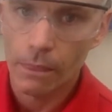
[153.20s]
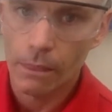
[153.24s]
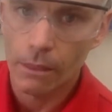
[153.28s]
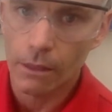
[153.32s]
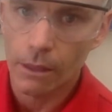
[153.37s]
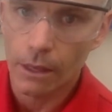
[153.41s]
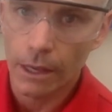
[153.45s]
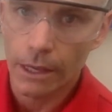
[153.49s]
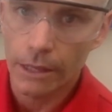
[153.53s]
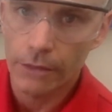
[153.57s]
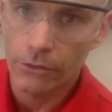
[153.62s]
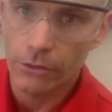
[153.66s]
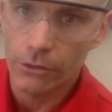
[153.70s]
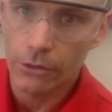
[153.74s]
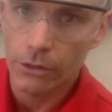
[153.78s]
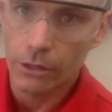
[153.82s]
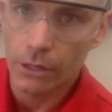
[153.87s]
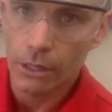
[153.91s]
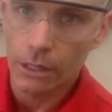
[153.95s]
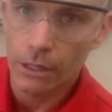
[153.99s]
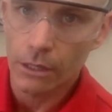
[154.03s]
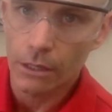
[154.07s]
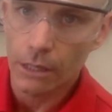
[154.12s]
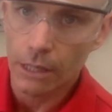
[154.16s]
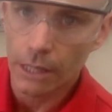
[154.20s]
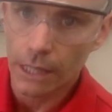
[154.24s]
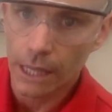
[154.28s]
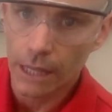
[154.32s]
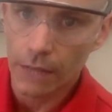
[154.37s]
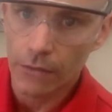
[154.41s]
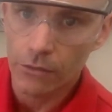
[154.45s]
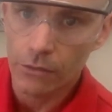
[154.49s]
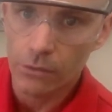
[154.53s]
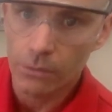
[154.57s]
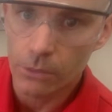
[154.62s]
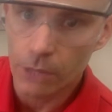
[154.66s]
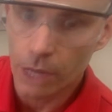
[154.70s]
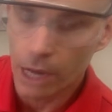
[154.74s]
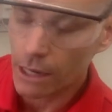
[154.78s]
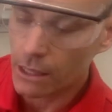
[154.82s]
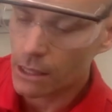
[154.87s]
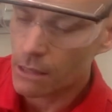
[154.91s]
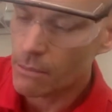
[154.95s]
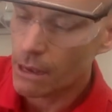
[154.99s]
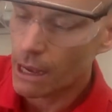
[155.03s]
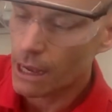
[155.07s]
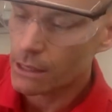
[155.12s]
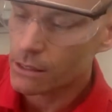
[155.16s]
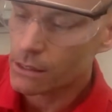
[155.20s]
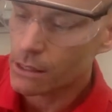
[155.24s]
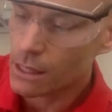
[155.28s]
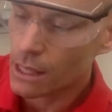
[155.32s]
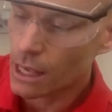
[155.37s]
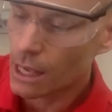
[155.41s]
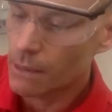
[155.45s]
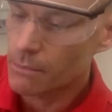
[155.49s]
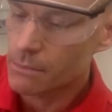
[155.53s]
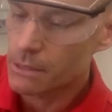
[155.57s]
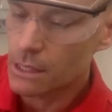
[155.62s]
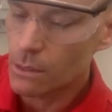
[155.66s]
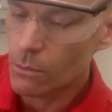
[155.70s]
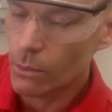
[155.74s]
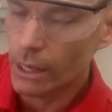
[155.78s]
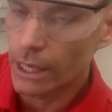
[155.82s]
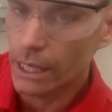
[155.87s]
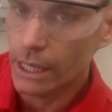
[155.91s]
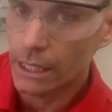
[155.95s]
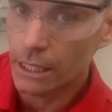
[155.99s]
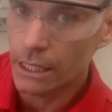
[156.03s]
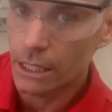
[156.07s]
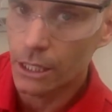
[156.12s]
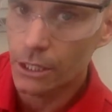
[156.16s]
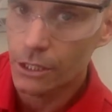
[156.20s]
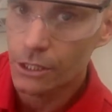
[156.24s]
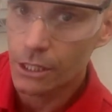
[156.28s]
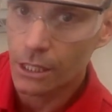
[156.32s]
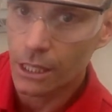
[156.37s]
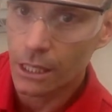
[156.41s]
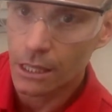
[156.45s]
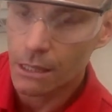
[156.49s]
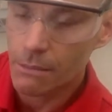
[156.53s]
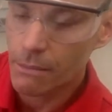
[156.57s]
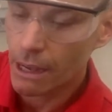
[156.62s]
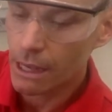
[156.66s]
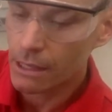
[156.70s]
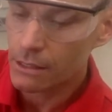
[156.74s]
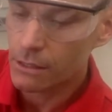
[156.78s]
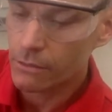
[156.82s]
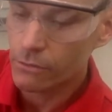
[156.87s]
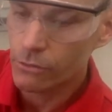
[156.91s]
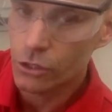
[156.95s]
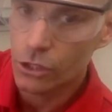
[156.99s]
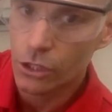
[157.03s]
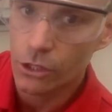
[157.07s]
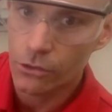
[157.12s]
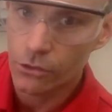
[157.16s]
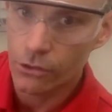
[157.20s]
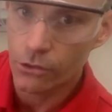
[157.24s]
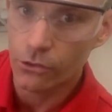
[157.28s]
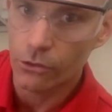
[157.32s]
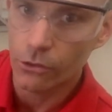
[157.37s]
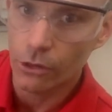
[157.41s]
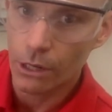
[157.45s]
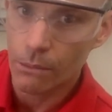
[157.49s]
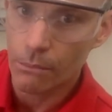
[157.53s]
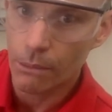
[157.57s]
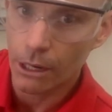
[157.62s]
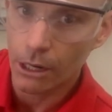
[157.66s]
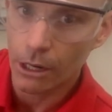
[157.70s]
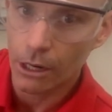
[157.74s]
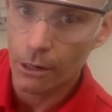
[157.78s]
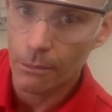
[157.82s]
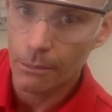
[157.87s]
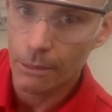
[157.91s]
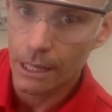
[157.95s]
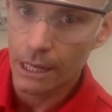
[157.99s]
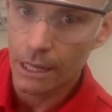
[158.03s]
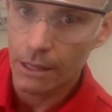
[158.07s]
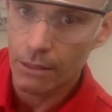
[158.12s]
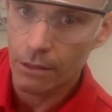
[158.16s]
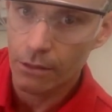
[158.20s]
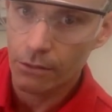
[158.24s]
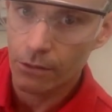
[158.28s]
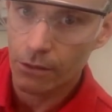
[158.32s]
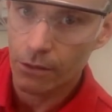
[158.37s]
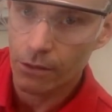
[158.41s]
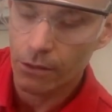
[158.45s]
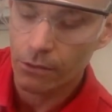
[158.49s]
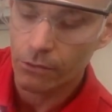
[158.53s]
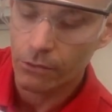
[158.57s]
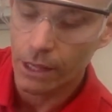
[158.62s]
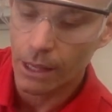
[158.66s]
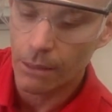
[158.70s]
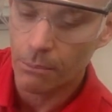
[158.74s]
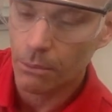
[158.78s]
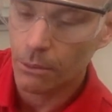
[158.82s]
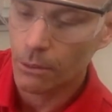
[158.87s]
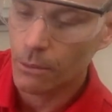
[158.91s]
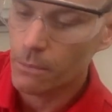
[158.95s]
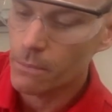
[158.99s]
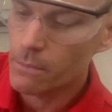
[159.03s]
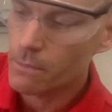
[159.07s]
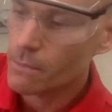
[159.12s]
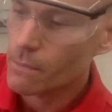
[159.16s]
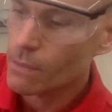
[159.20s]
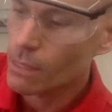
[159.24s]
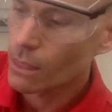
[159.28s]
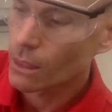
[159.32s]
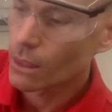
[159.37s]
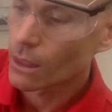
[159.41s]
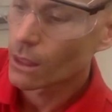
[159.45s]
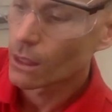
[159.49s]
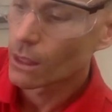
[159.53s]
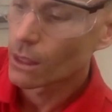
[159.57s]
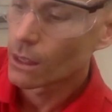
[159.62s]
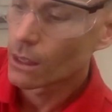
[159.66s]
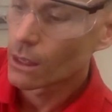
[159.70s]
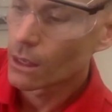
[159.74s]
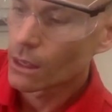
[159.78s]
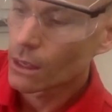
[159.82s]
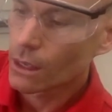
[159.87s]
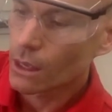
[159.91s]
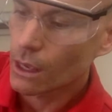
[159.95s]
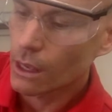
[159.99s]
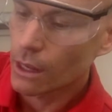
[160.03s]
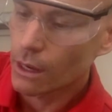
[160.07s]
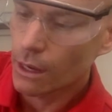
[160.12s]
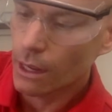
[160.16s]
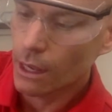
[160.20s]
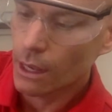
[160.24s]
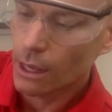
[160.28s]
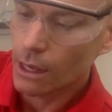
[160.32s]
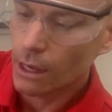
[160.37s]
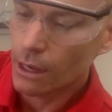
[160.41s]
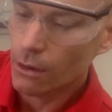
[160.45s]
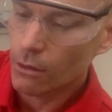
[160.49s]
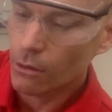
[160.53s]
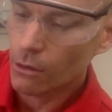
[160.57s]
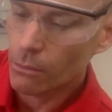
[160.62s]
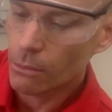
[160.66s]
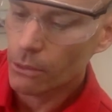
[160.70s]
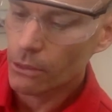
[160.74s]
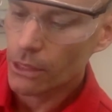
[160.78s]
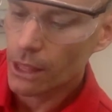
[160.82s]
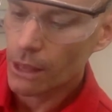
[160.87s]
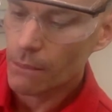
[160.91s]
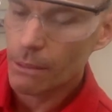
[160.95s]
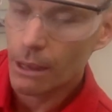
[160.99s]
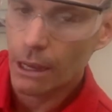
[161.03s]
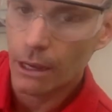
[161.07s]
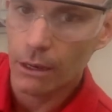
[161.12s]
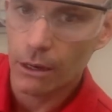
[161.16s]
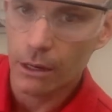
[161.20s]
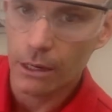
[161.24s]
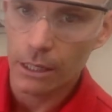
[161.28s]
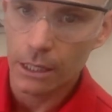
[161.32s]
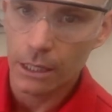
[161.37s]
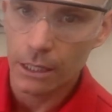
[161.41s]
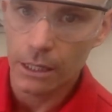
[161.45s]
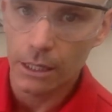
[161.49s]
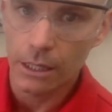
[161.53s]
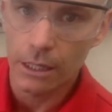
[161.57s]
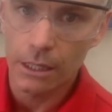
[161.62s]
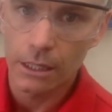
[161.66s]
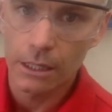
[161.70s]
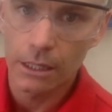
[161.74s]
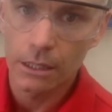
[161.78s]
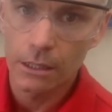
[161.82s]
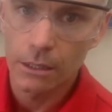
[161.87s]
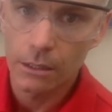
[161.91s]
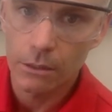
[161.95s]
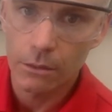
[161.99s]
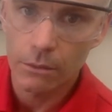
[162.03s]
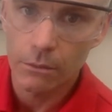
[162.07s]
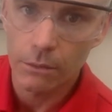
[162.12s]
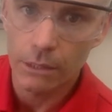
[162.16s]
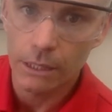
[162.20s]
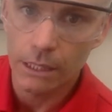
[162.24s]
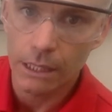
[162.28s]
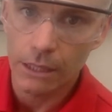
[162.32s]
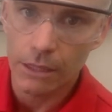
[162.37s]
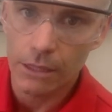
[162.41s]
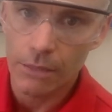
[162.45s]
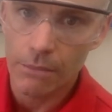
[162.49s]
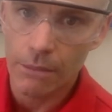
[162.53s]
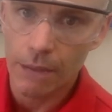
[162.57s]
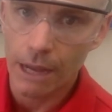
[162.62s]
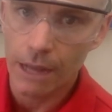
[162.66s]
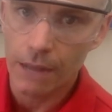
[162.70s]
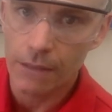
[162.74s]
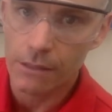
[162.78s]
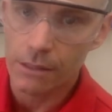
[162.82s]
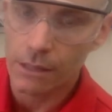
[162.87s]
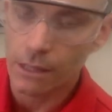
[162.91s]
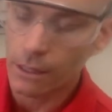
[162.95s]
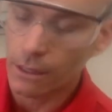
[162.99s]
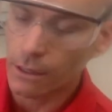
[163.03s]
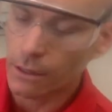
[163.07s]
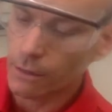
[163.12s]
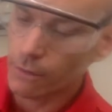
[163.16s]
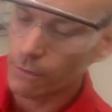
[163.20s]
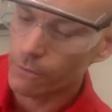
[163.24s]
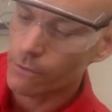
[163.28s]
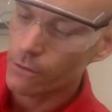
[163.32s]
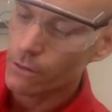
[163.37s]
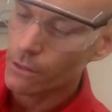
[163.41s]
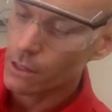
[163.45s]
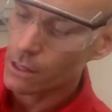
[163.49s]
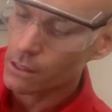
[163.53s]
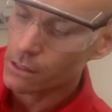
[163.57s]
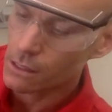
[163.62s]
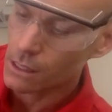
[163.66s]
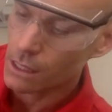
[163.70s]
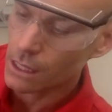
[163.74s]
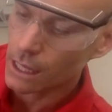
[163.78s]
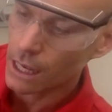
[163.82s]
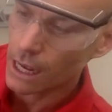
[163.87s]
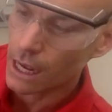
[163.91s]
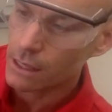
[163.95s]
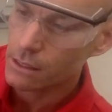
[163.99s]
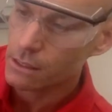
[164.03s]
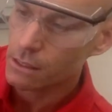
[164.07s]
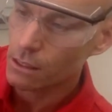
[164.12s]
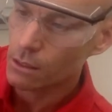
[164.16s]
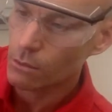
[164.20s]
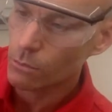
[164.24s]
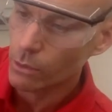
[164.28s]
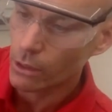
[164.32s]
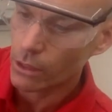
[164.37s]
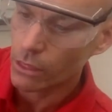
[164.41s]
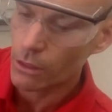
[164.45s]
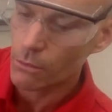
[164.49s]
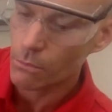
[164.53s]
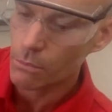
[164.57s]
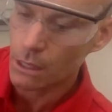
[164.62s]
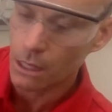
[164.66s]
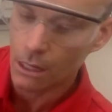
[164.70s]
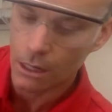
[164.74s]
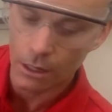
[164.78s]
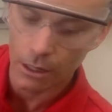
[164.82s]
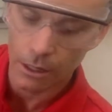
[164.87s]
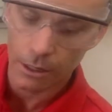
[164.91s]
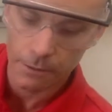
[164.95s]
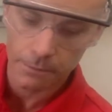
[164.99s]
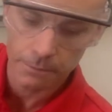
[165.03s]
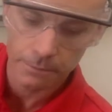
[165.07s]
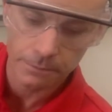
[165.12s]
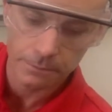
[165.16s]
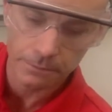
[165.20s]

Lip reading: Okay, and so you can again subtract the mass of the empty weighing dish to get the mass of just the sodium bicarbonate that's in this sample. And now I'll put that back on here. We can get the mass of the acetic acid with the beaker,